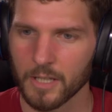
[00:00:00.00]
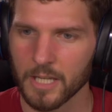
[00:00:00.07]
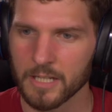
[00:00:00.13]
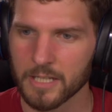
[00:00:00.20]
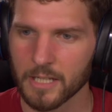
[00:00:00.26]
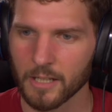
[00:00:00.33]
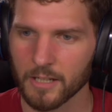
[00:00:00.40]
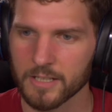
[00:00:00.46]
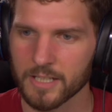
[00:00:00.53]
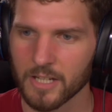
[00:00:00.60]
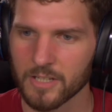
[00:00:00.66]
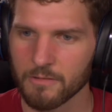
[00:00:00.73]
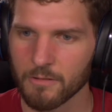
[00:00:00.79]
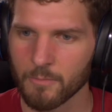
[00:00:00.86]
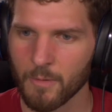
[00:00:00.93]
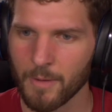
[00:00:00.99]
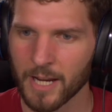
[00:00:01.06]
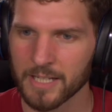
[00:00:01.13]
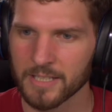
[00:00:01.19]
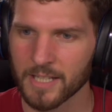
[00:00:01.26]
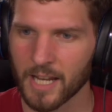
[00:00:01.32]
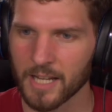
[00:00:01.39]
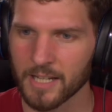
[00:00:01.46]
IanTClark says, you and
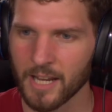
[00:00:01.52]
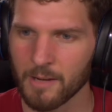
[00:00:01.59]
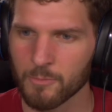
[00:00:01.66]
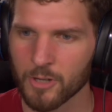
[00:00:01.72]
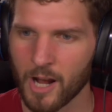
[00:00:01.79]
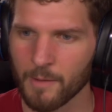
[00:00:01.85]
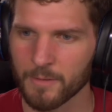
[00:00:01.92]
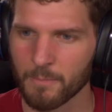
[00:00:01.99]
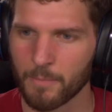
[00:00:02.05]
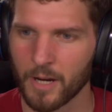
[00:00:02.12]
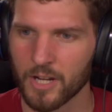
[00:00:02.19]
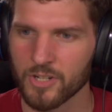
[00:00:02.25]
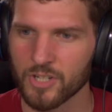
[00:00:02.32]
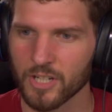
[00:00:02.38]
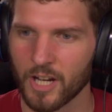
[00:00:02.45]
MinnMax got name dropped a bunch